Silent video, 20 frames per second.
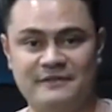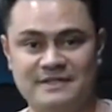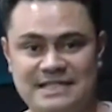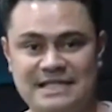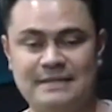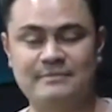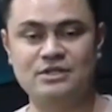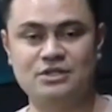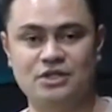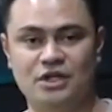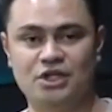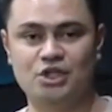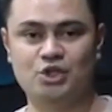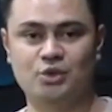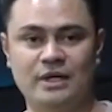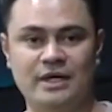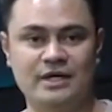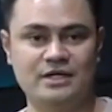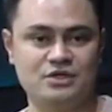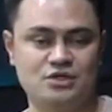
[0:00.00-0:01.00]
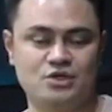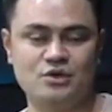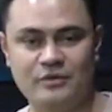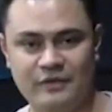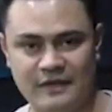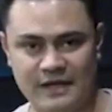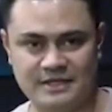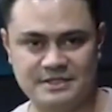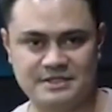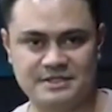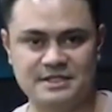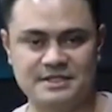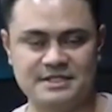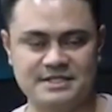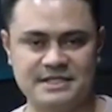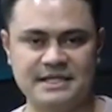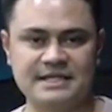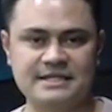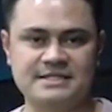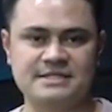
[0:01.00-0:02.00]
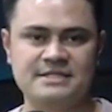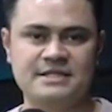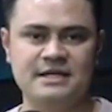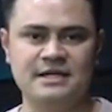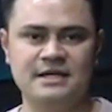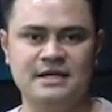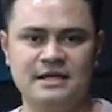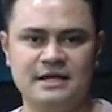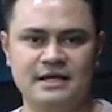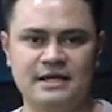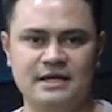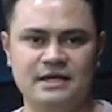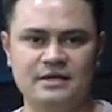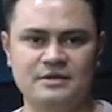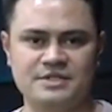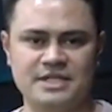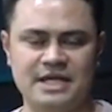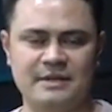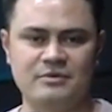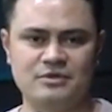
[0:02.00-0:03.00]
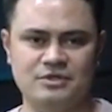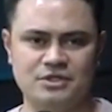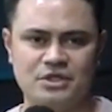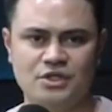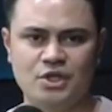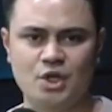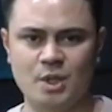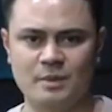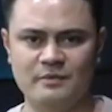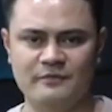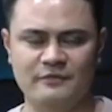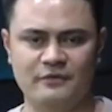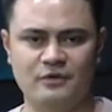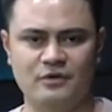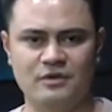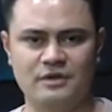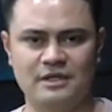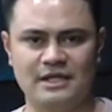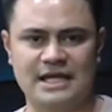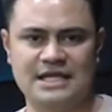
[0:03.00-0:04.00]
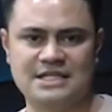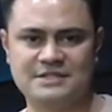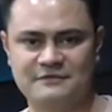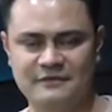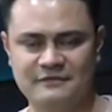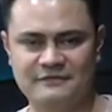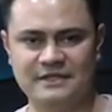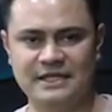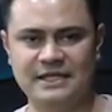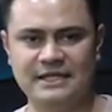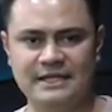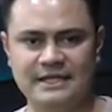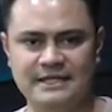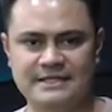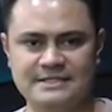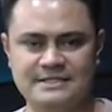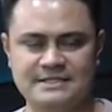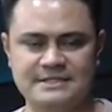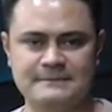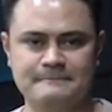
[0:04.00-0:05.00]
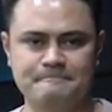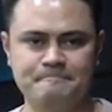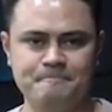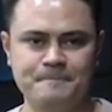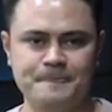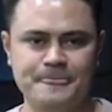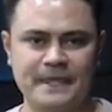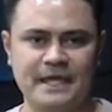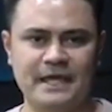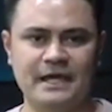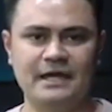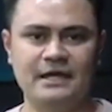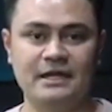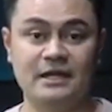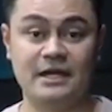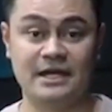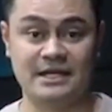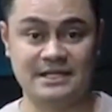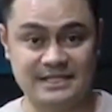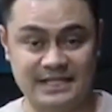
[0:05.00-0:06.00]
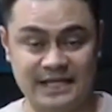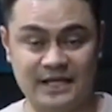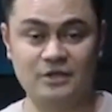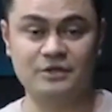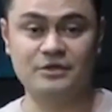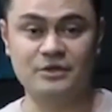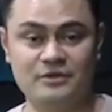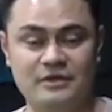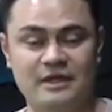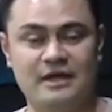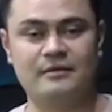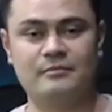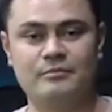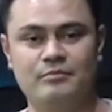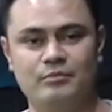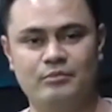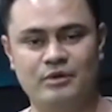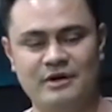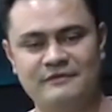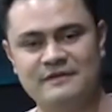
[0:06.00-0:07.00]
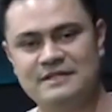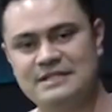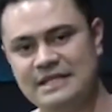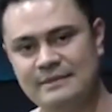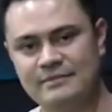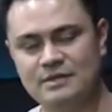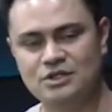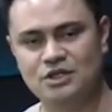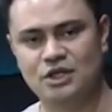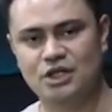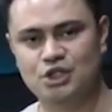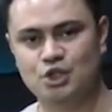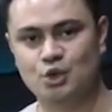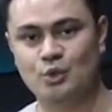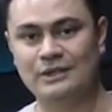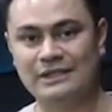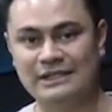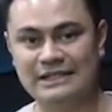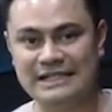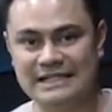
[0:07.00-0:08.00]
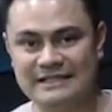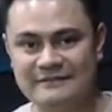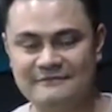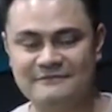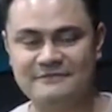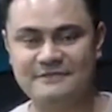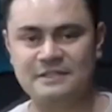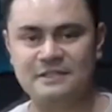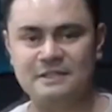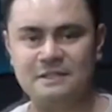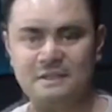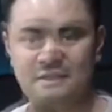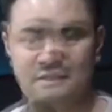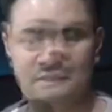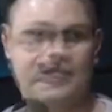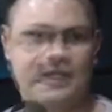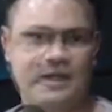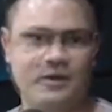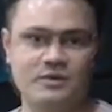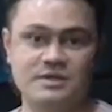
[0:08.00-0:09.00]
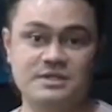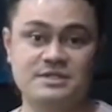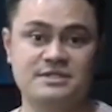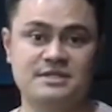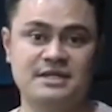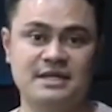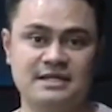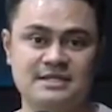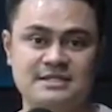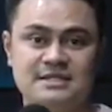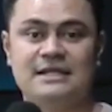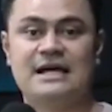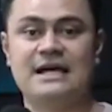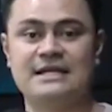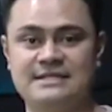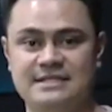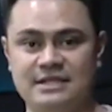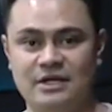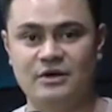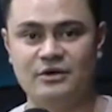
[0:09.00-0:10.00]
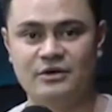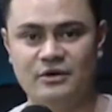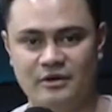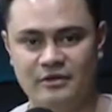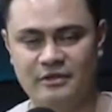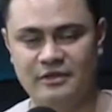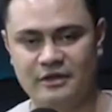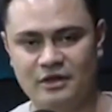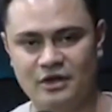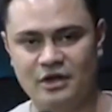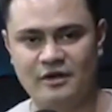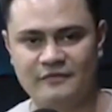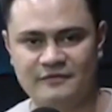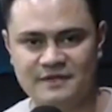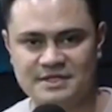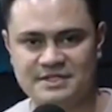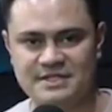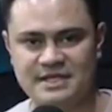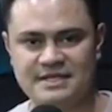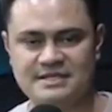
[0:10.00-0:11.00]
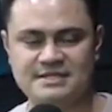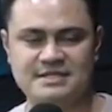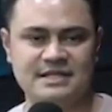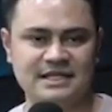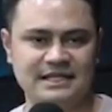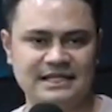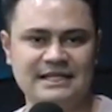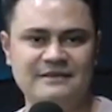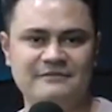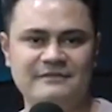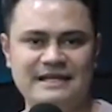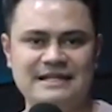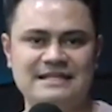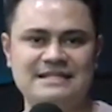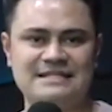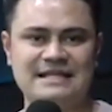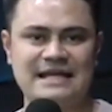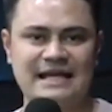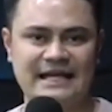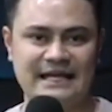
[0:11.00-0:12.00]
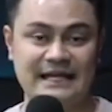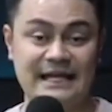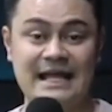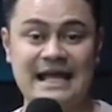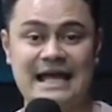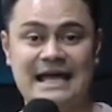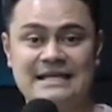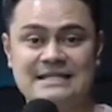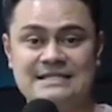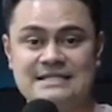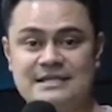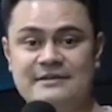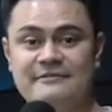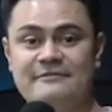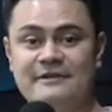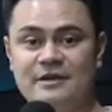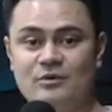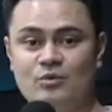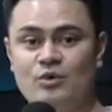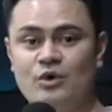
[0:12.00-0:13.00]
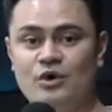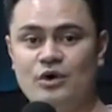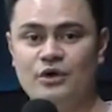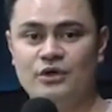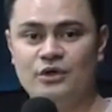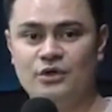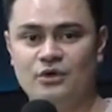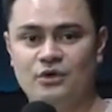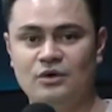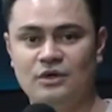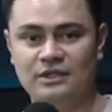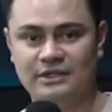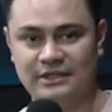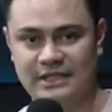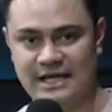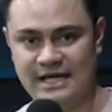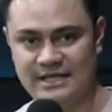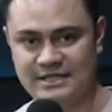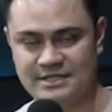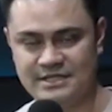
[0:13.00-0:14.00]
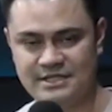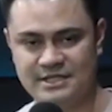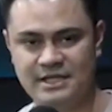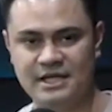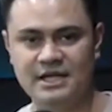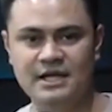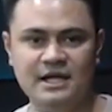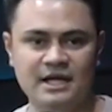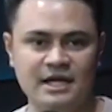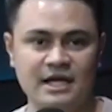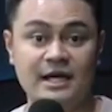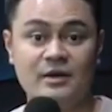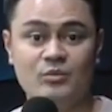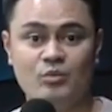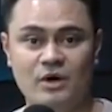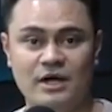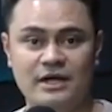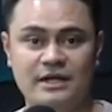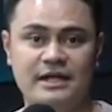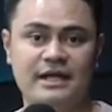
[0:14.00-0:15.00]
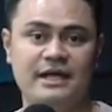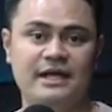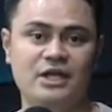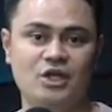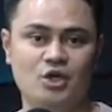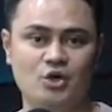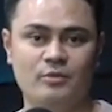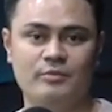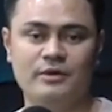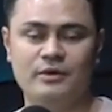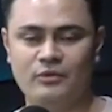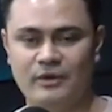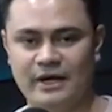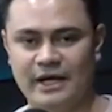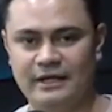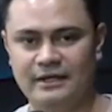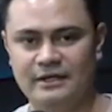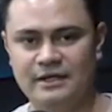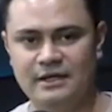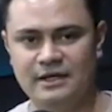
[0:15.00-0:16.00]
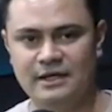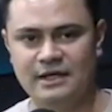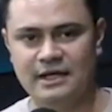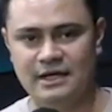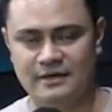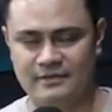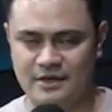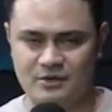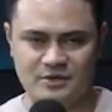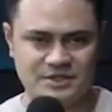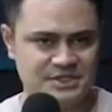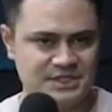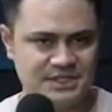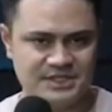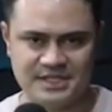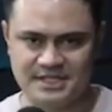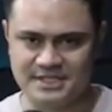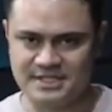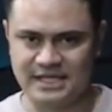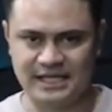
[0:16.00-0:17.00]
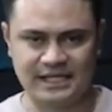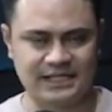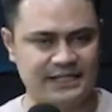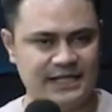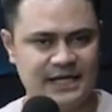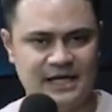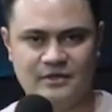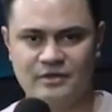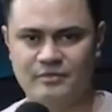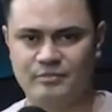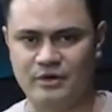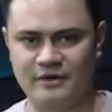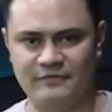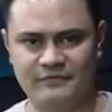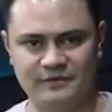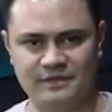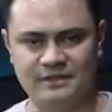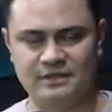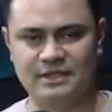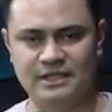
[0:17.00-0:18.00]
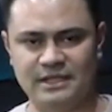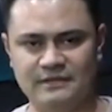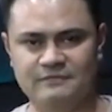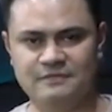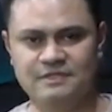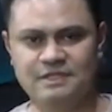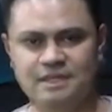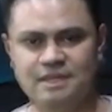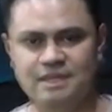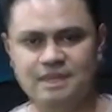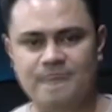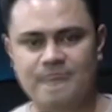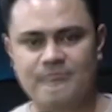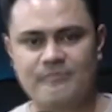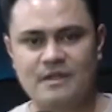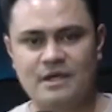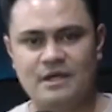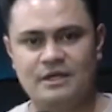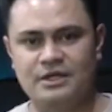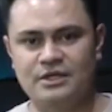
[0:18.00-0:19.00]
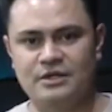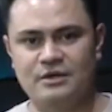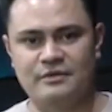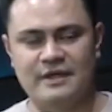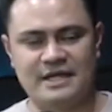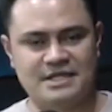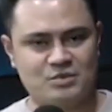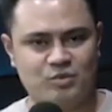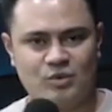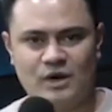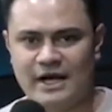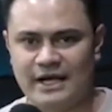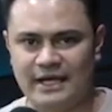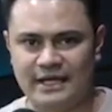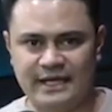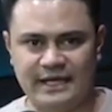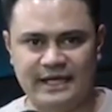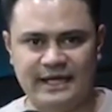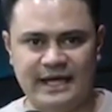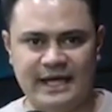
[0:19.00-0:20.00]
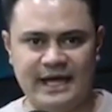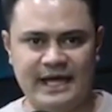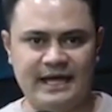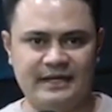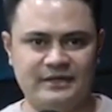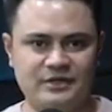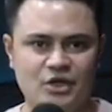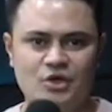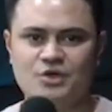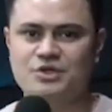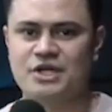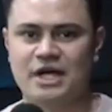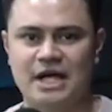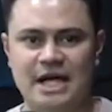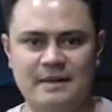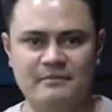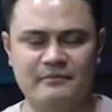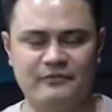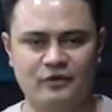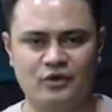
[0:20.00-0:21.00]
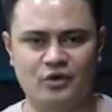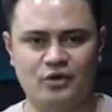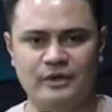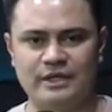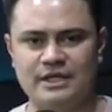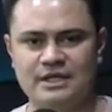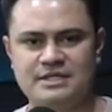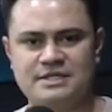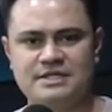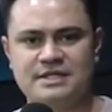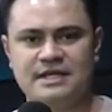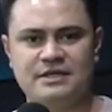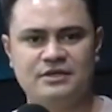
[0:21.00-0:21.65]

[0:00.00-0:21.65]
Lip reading: Prophet T.B. Joshua in 2006, and I was able to know him for the last 15 years. And I can tell you that Prophet T.B. Joshua lived like it was his last day on earth. You know, he often says, live each day as if it were your last, and one day you'll be right. And that was just exactly how the prophet lived. You know, that's why he had no time for critics.